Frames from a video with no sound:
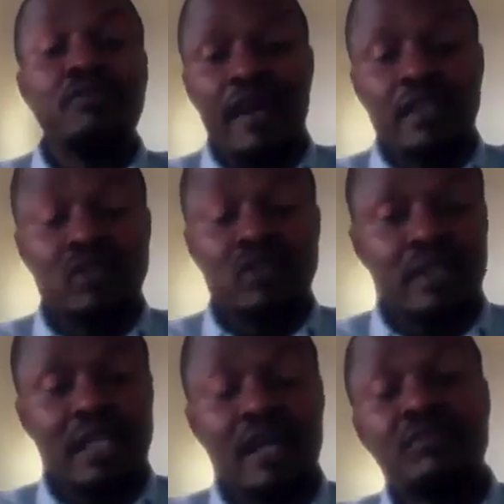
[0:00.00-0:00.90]

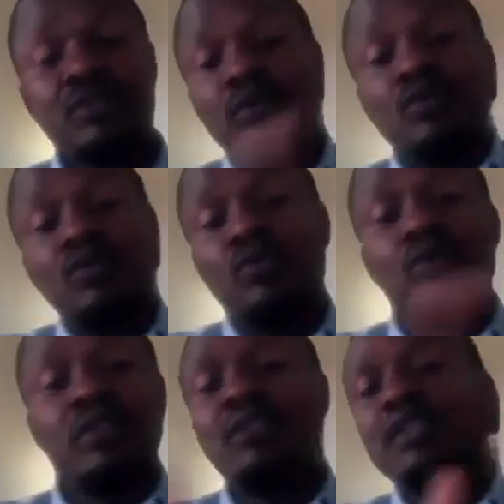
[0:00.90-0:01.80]
factories have to go to 2
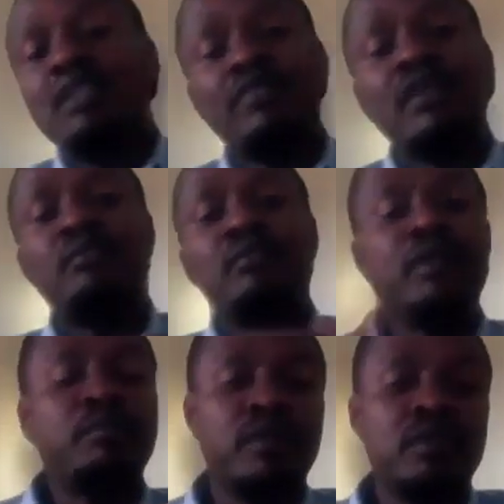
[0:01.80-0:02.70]
or 3 different
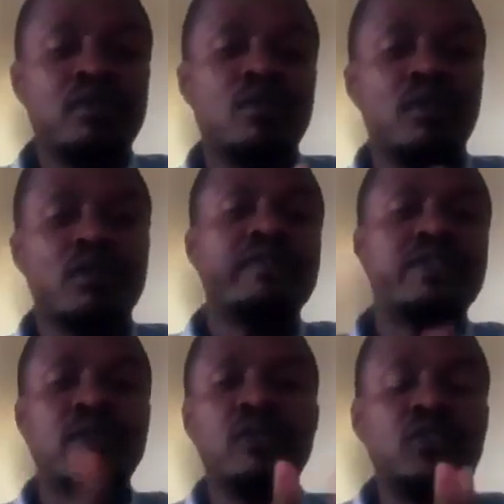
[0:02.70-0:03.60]
people to look for
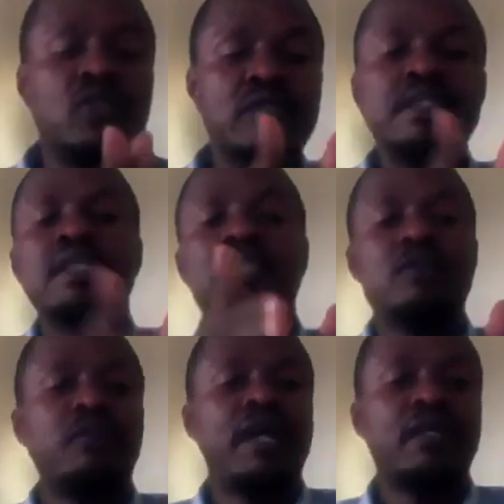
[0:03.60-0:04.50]
solutions in
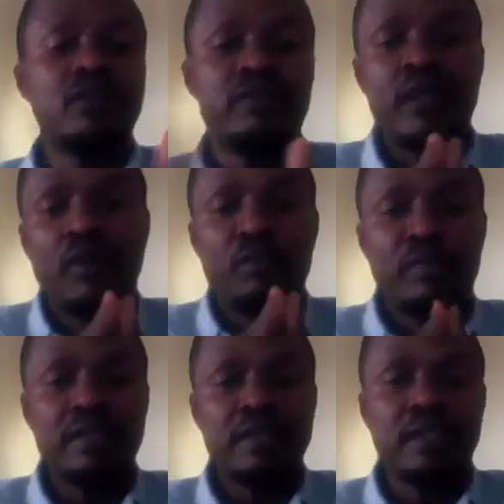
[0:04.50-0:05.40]
each part of their
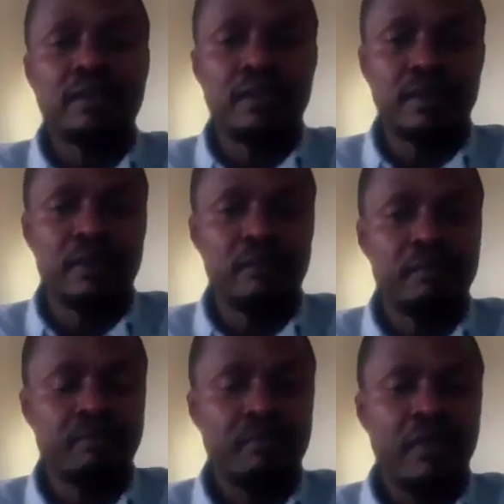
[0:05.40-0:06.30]
compressed air
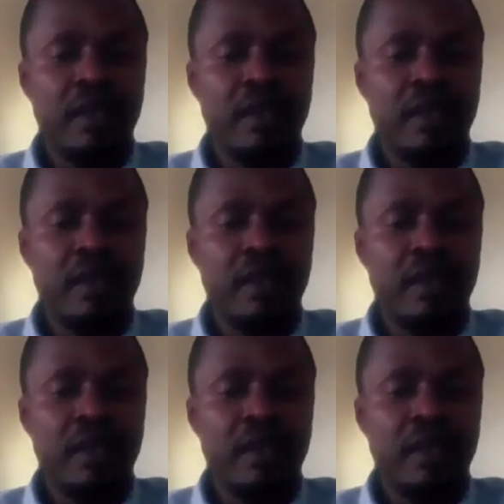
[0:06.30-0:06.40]
system.